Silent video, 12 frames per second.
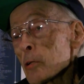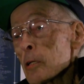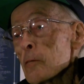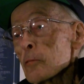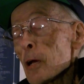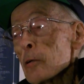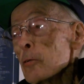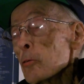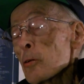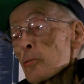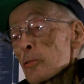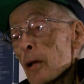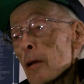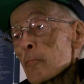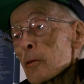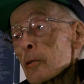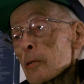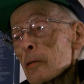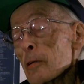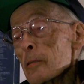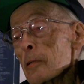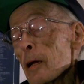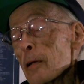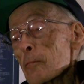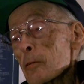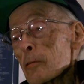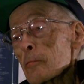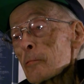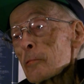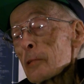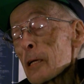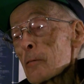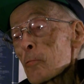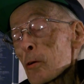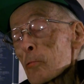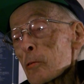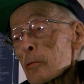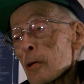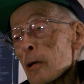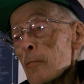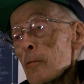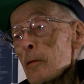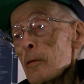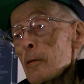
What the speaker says: even on New Year's Day when the night went, we had to work one time.